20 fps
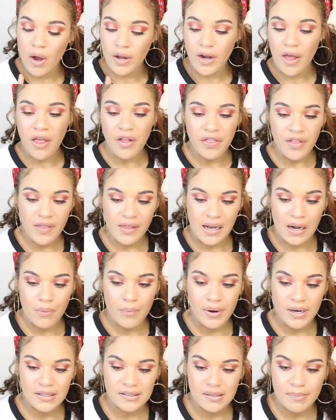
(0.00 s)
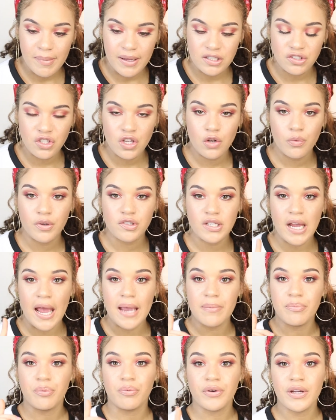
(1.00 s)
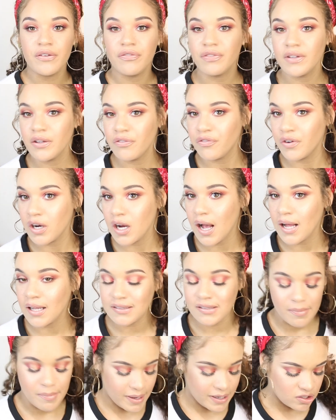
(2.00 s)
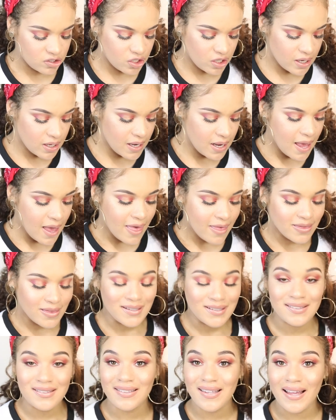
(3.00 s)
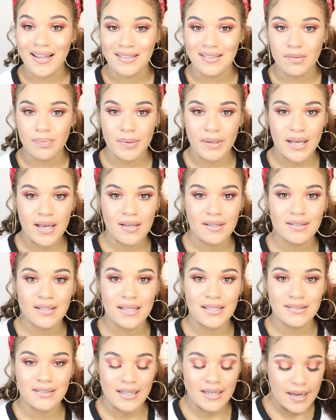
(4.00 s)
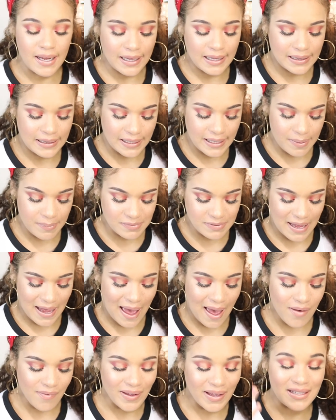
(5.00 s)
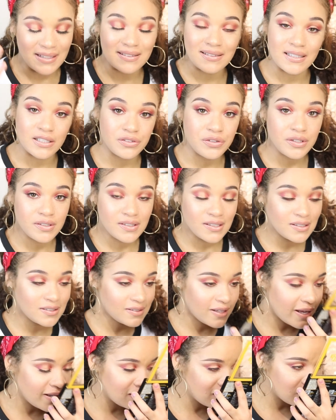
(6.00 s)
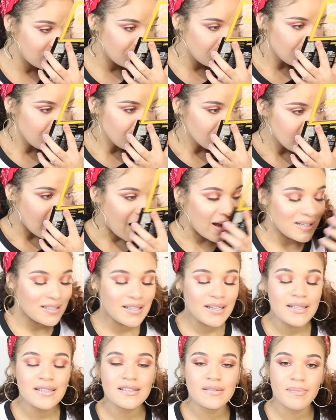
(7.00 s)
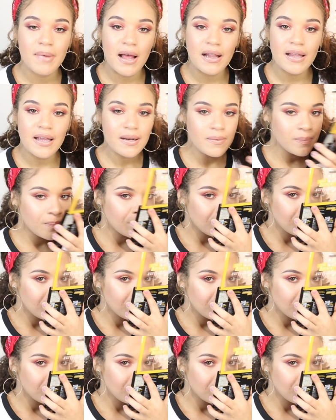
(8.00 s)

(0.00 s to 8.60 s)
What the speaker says: another thing that I wanted to mention, which I briefly forgot to mention, the scent, because it did claim to have a citrusy scent. I did smell it.